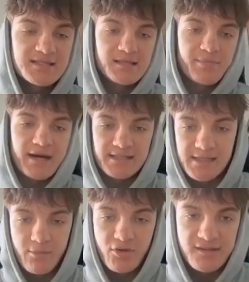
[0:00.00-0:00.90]
the bad
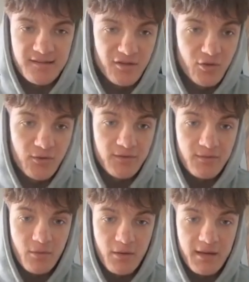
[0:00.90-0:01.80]
example because it's a news
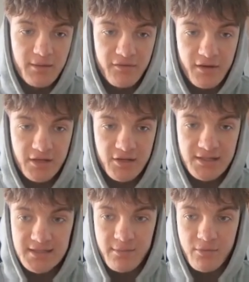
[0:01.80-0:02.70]
one. Let me find a good
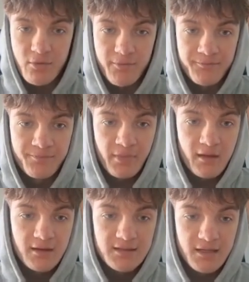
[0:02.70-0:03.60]
example.
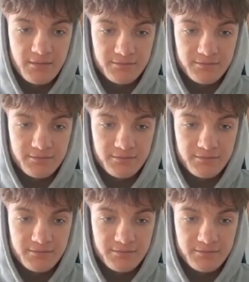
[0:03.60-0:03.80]
Okay.